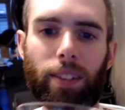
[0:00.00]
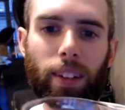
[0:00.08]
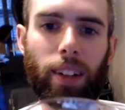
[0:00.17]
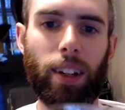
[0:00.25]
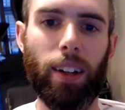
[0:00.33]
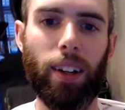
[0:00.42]

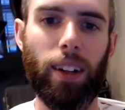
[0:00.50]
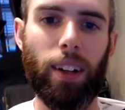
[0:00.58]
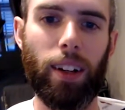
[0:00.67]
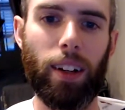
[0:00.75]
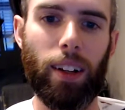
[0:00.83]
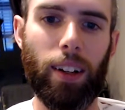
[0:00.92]
Kind
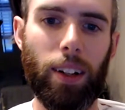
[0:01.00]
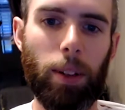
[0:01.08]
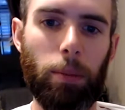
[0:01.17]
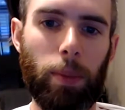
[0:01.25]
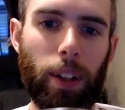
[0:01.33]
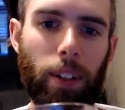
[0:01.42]

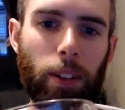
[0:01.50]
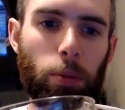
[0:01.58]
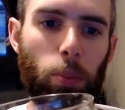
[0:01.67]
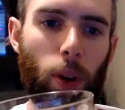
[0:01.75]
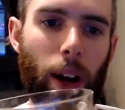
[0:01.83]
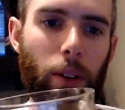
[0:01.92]
of this
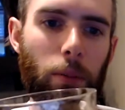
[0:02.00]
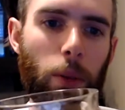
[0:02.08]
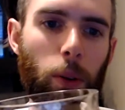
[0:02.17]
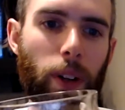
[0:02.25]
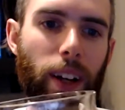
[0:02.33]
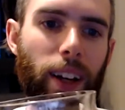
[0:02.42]
brown
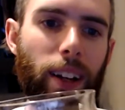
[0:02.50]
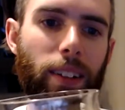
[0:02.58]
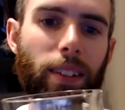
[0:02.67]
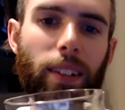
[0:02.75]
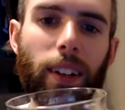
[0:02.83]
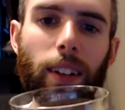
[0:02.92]
mocha
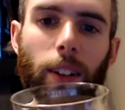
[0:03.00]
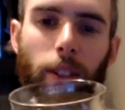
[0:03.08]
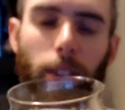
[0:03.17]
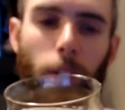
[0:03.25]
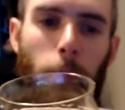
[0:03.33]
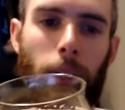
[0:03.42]
head. Looks
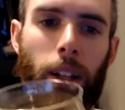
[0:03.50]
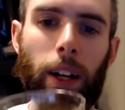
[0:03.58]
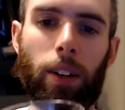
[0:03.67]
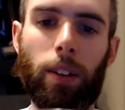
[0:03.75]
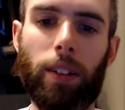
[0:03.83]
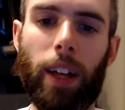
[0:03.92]
a little bit
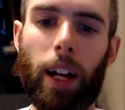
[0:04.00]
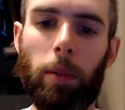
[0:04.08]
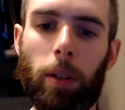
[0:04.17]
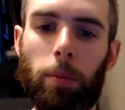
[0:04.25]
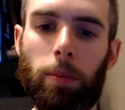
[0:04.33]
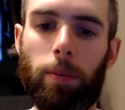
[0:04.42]
lighter on
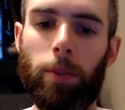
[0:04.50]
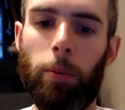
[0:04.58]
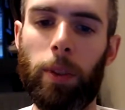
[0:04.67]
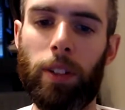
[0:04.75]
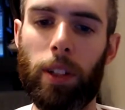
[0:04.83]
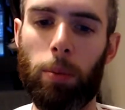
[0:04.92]
camera. It's a
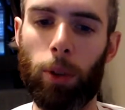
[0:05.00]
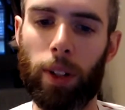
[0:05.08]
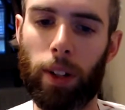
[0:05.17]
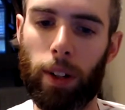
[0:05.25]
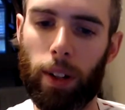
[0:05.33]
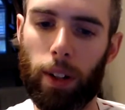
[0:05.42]
bit deeper
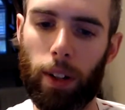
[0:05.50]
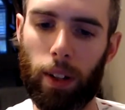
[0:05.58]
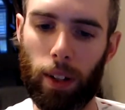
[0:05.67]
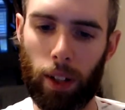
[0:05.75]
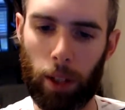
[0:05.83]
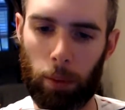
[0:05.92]
here.
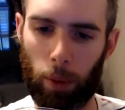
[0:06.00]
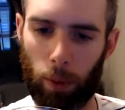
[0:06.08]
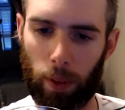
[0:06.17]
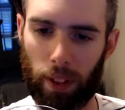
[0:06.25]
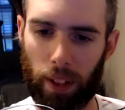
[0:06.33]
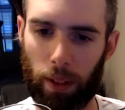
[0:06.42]
But
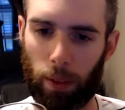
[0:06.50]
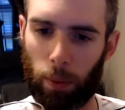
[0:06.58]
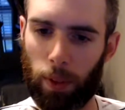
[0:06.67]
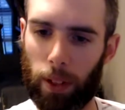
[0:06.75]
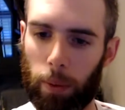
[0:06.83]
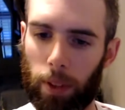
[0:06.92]
really,
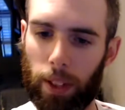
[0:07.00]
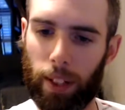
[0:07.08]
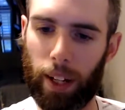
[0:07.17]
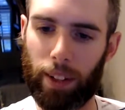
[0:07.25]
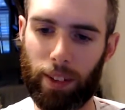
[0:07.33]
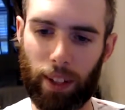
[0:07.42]
really, really
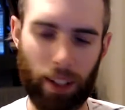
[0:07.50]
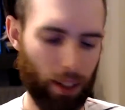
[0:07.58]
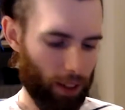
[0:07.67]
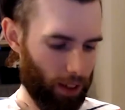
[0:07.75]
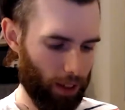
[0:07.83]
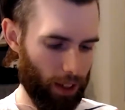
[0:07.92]
nice kind
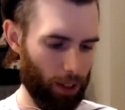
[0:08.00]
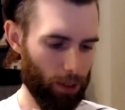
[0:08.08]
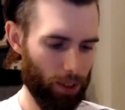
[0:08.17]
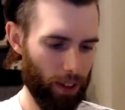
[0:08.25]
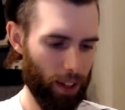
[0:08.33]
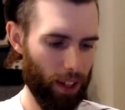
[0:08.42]
of color
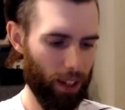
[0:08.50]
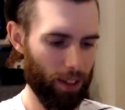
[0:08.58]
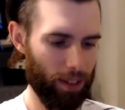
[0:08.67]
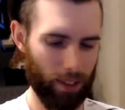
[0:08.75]
to that head.